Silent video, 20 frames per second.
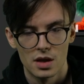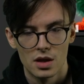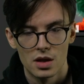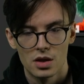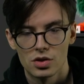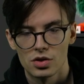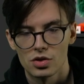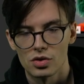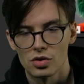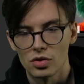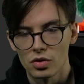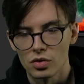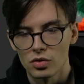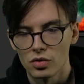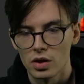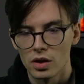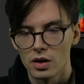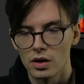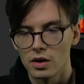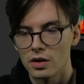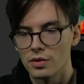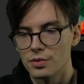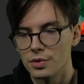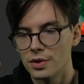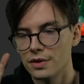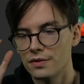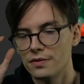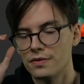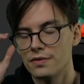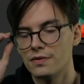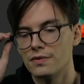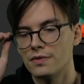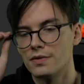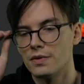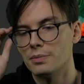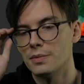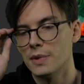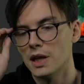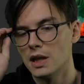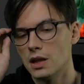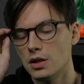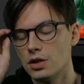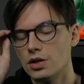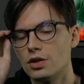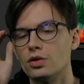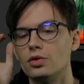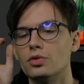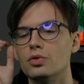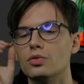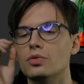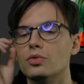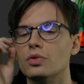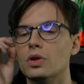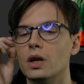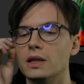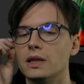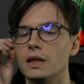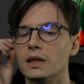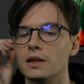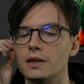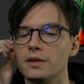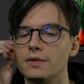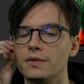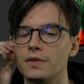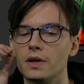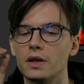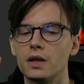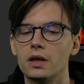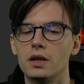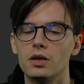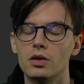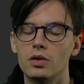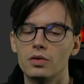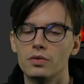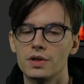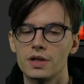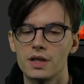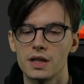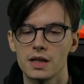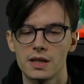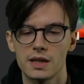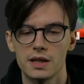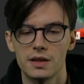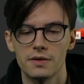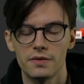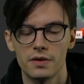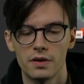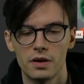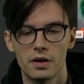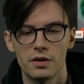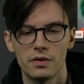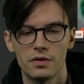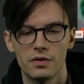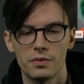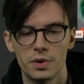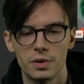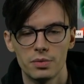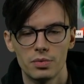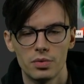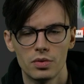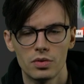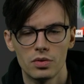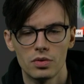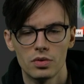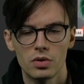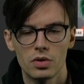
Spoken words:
So we've managed to identify over 65 people